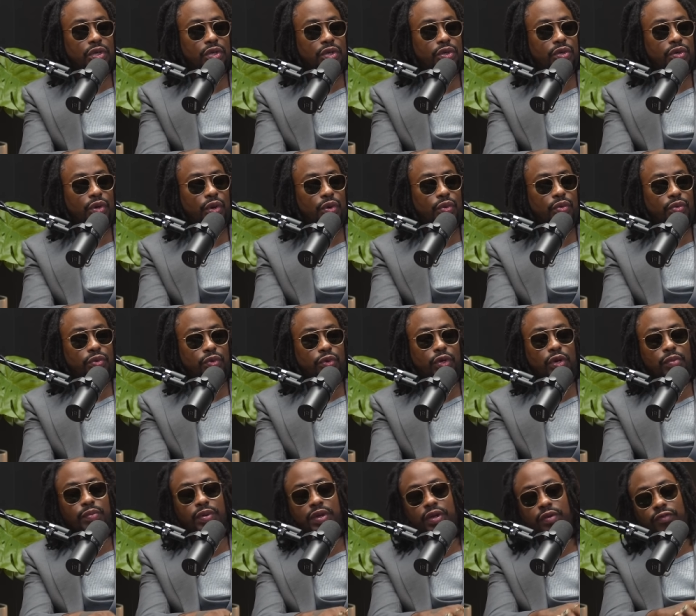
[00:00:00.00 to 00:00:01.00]
you know, you
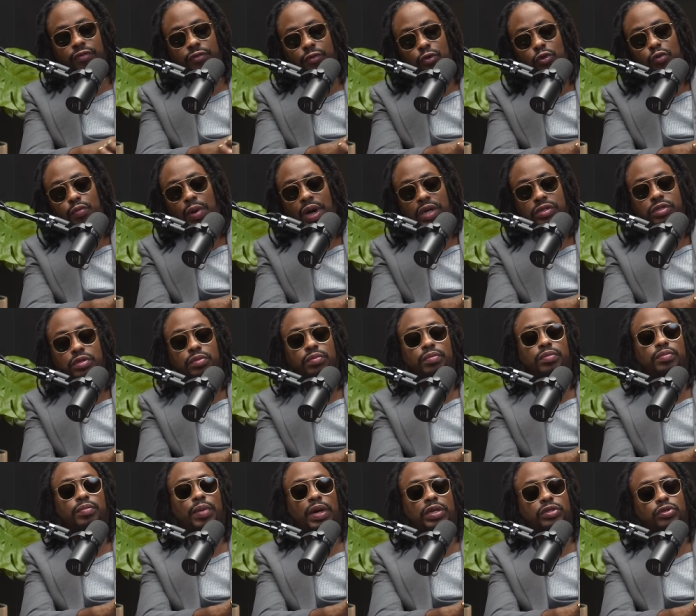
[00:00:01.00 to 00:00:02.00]
can be fooled by some,
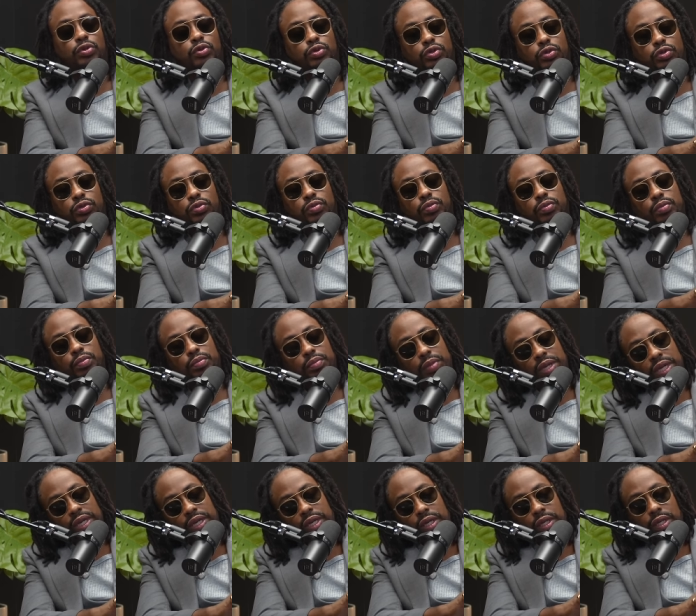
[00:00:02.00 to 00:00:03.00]
by social media,